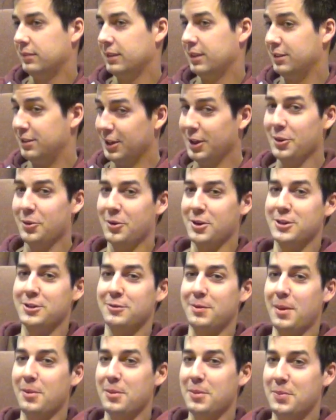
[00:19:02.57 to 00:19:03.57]
Still the
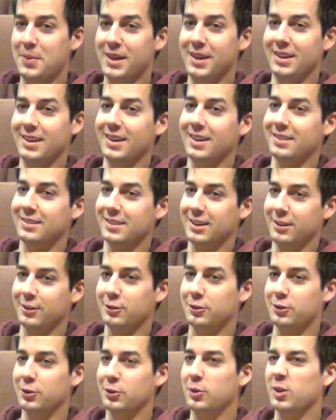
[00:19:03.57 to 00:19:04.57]
worship MVP. Yes, that
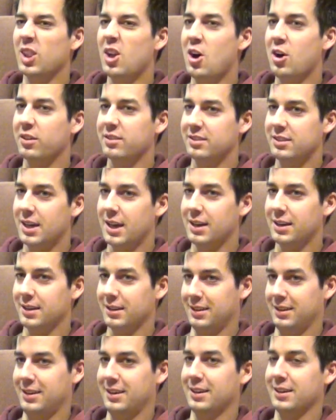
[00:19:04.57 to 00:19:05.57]
is true.
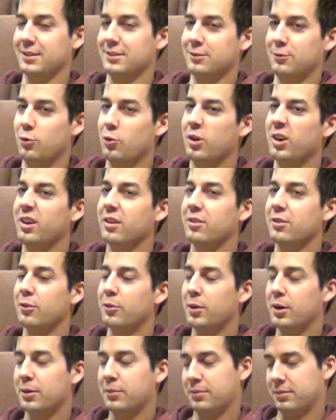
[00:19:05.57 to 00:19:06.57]
Long-standing. Yes, 4 years in a row.